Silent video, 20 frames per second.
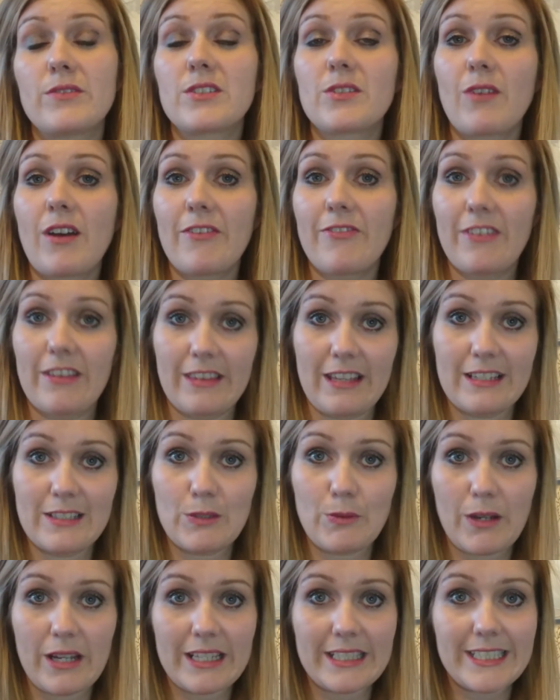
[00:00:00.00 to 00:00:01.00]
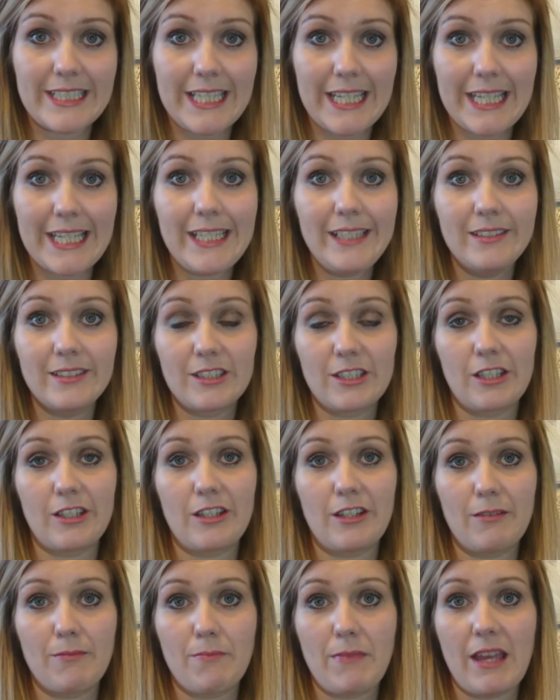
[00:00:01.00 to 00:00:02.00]
So I think that's why it's key
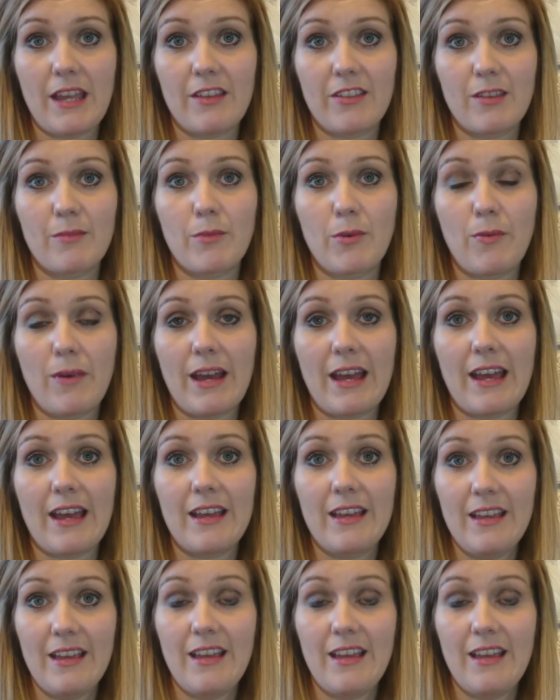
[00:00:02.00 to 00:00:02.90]
to make them aware